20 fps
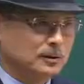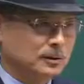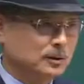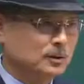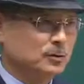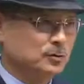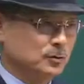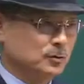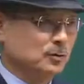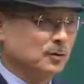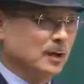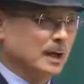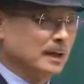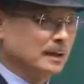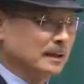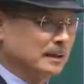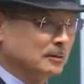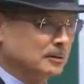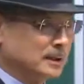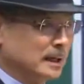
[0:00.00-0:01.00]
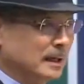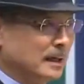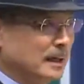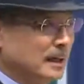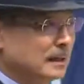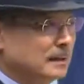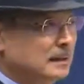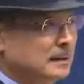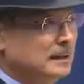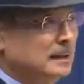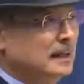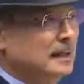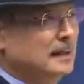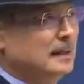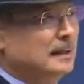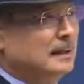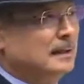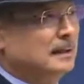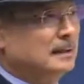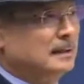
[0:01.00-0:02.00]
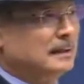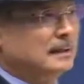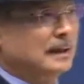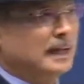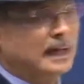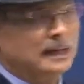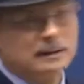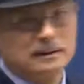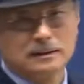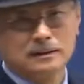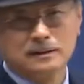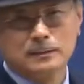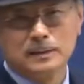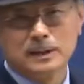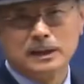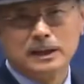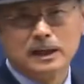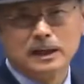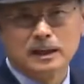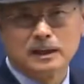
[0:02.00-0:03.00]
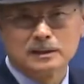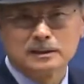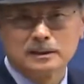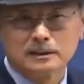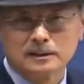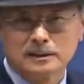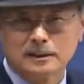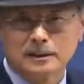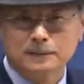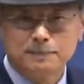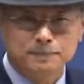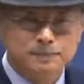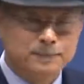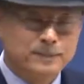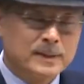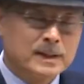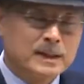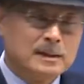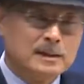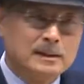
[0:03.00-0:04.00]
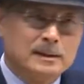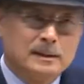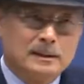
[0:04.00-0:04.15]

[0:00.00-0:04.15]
and how to prepare ourselves is of prime importance, I believe.